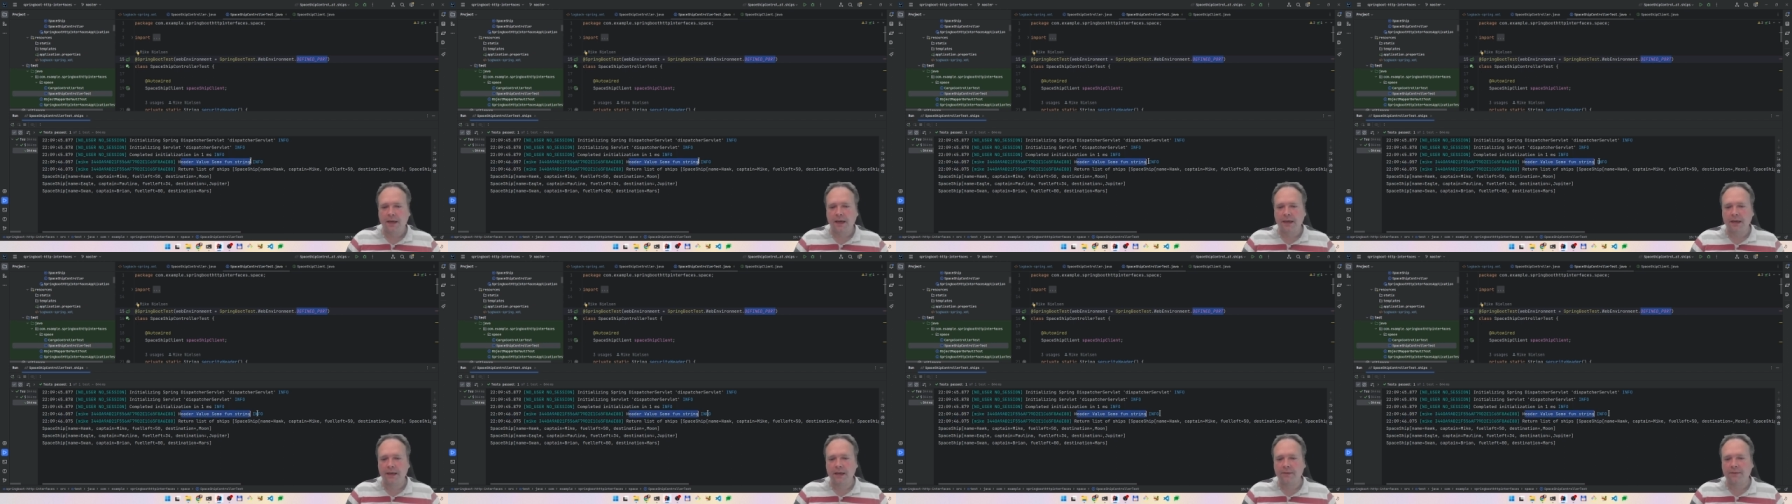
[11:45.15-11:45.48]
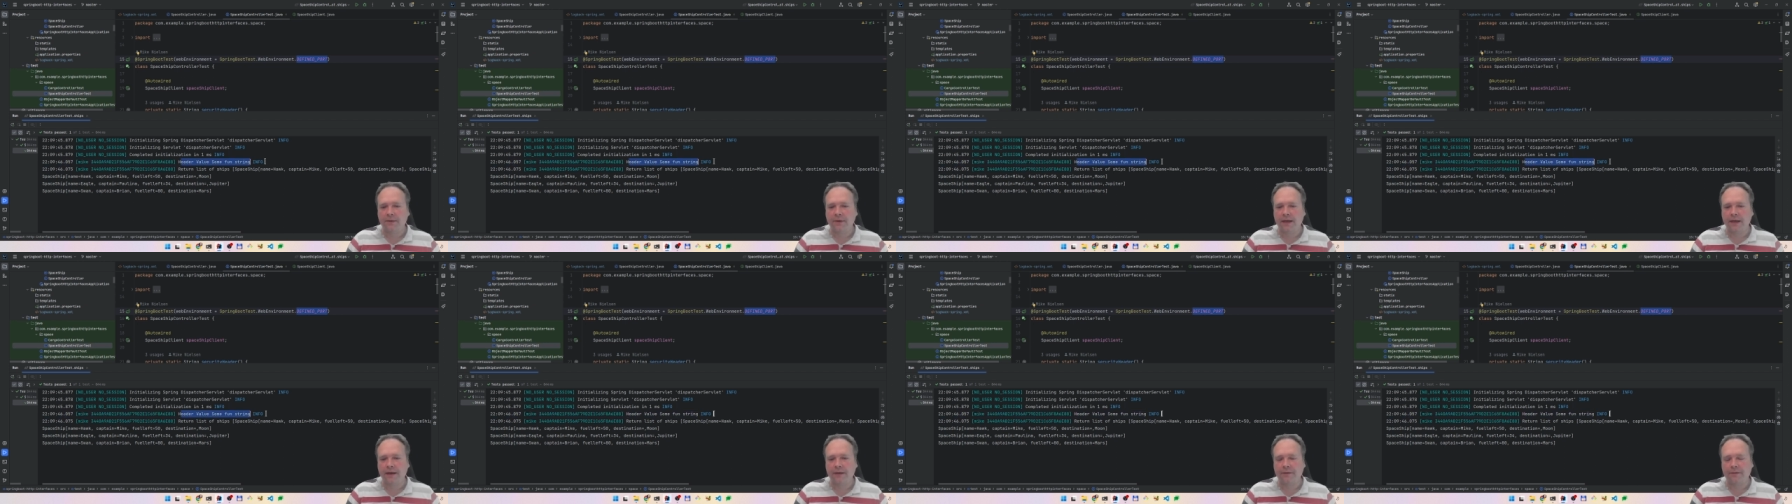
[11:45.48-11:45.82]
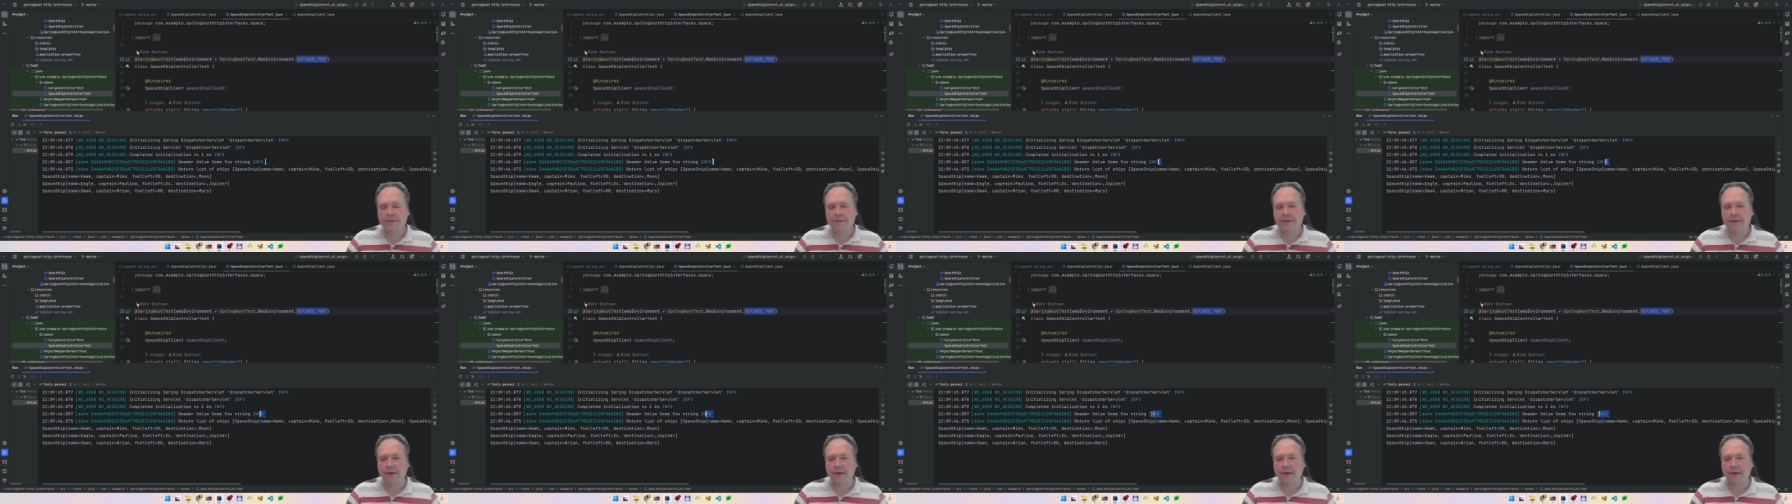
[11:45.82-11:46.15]
and then we
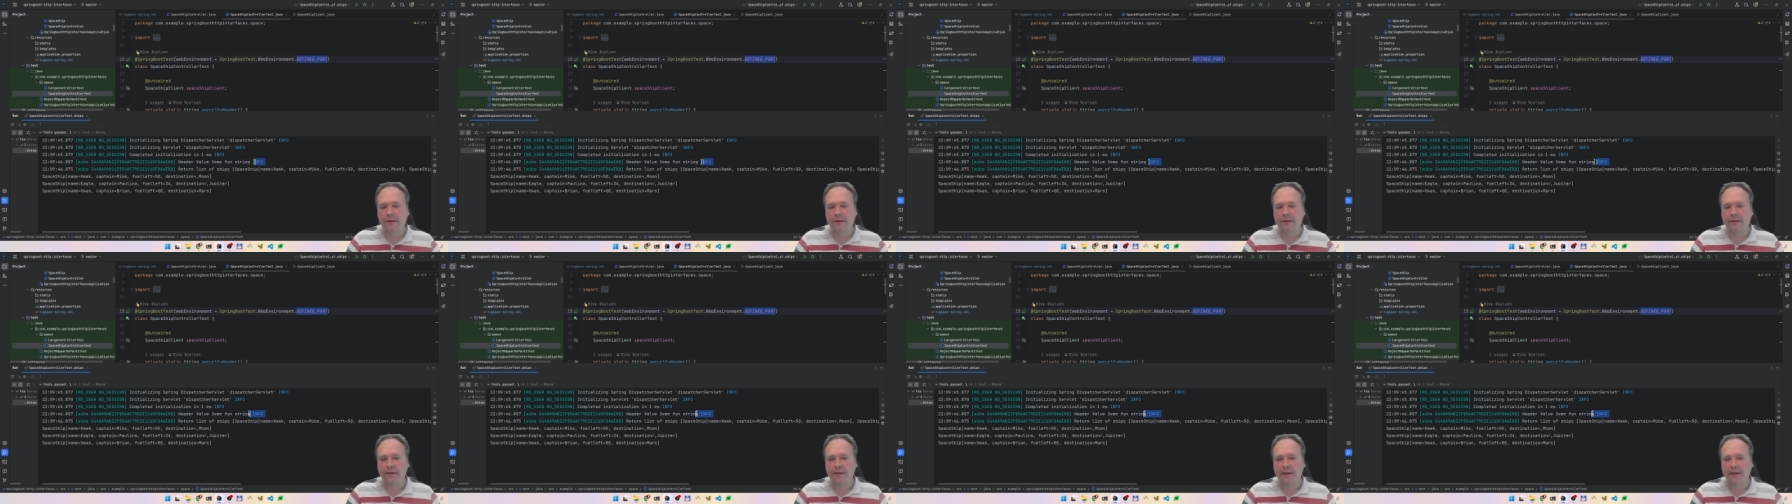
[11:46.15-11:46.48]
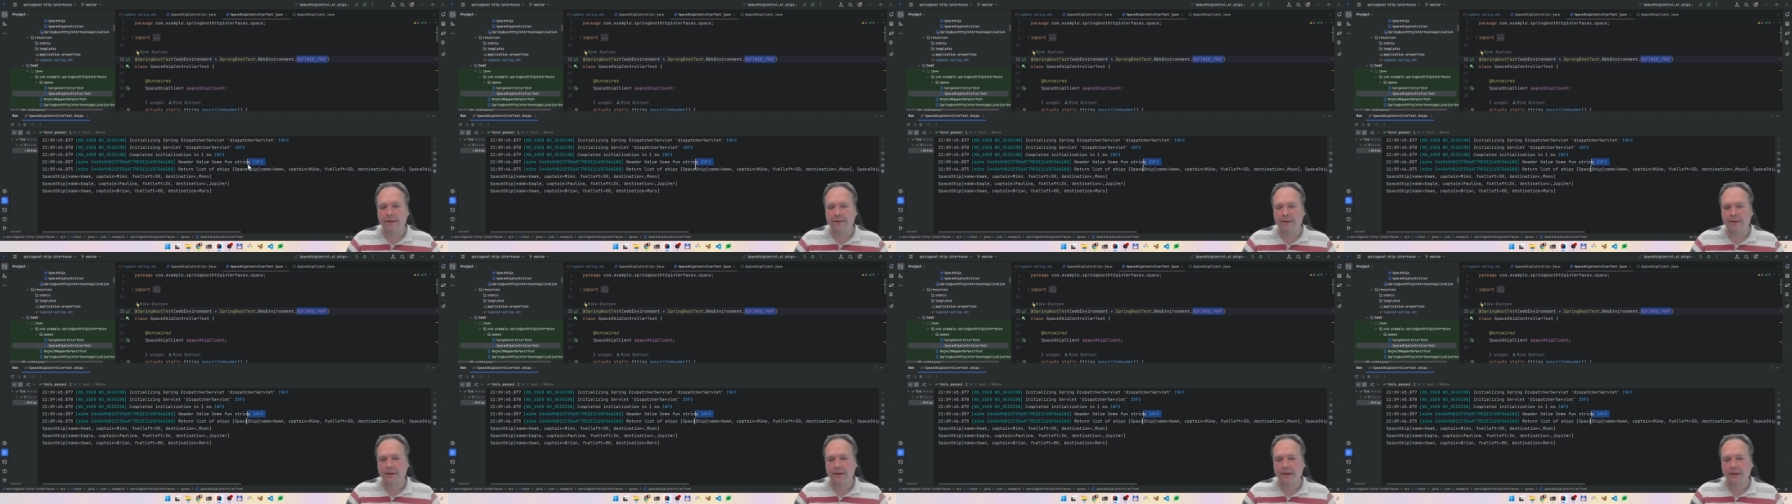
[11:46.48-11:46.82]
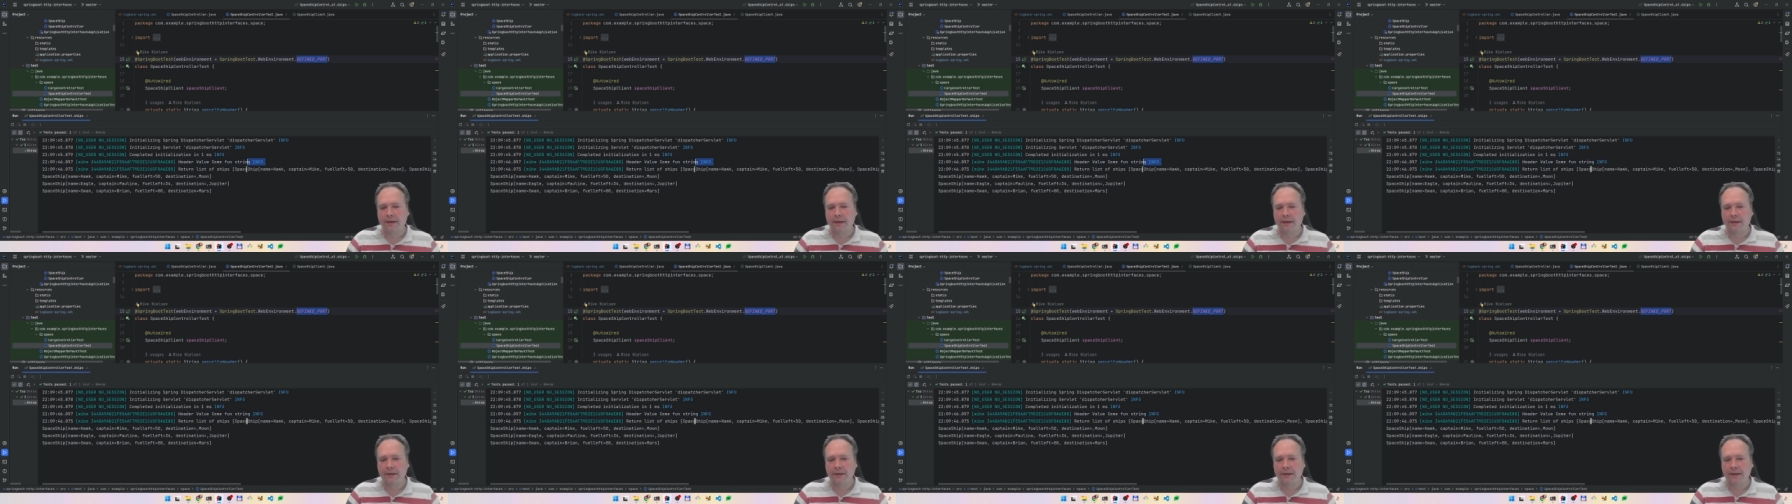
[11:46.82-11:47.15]
have the level
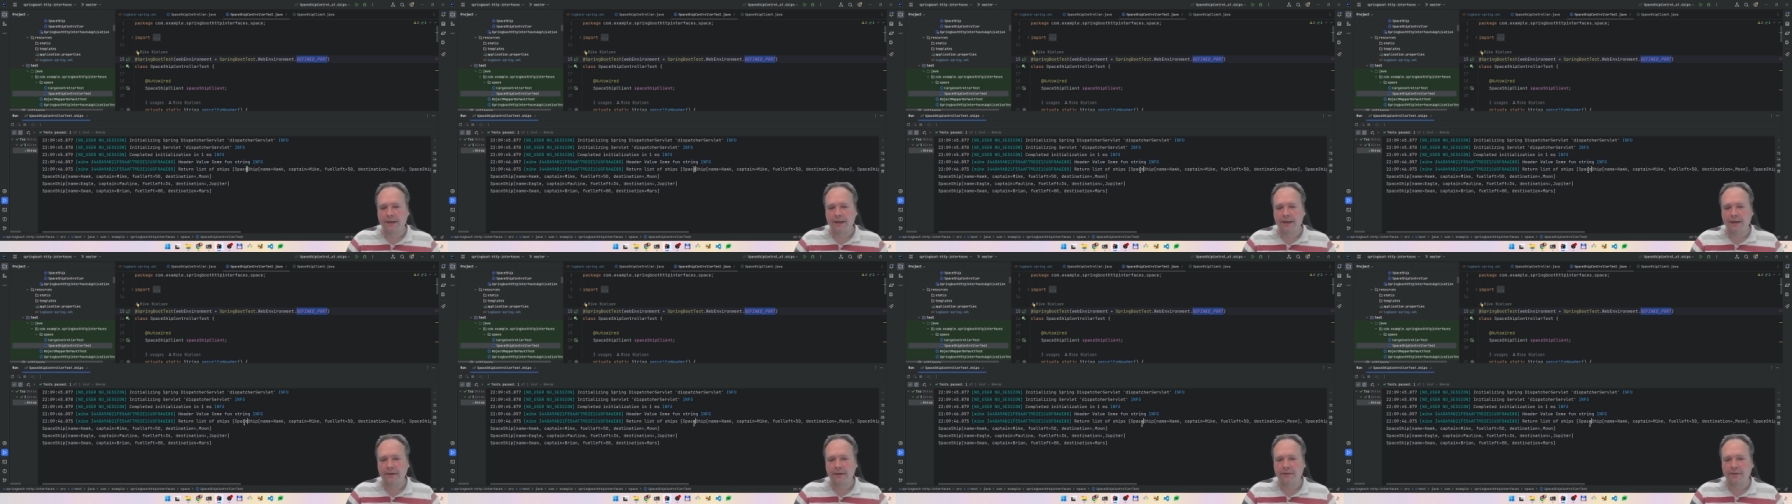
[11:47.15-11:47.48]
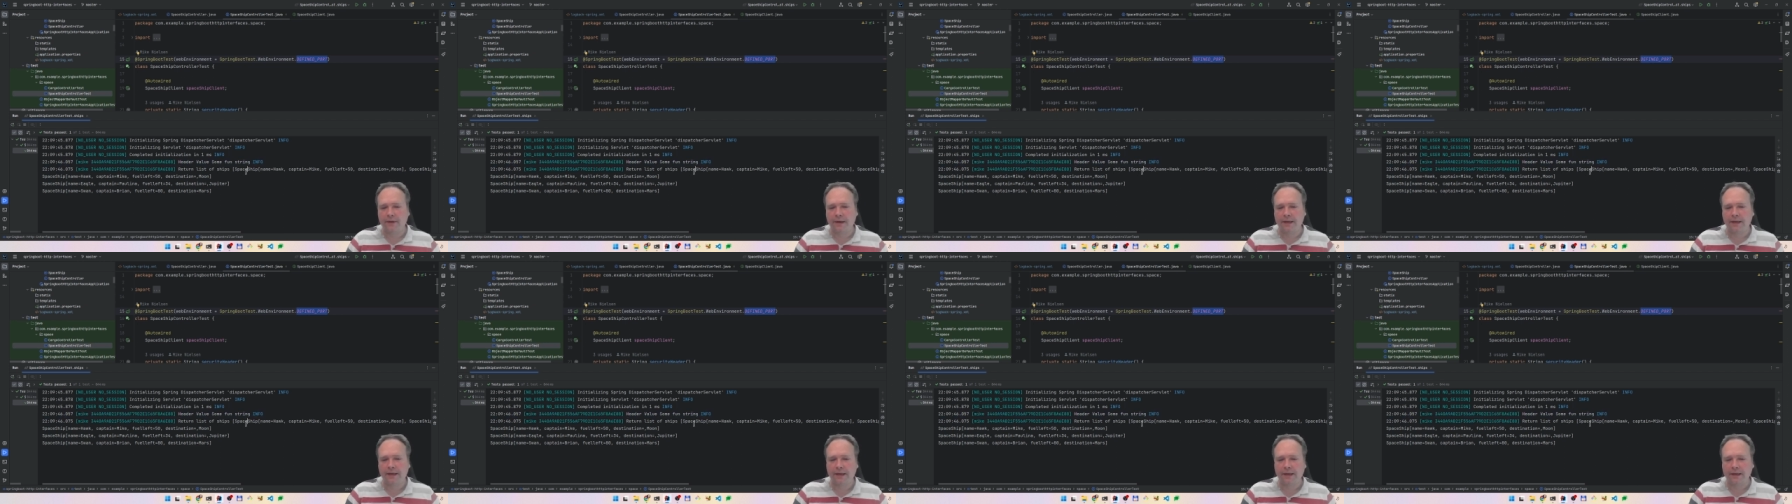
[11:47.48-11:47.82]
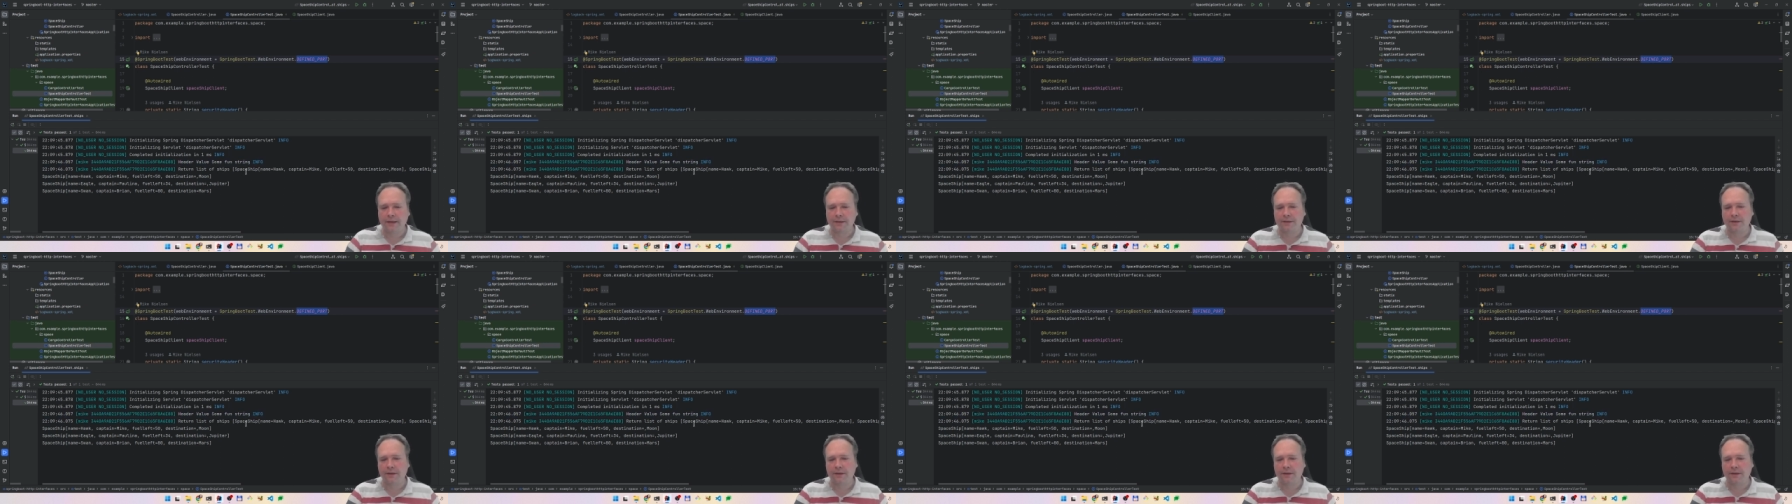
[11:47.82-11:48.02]
in the end right there.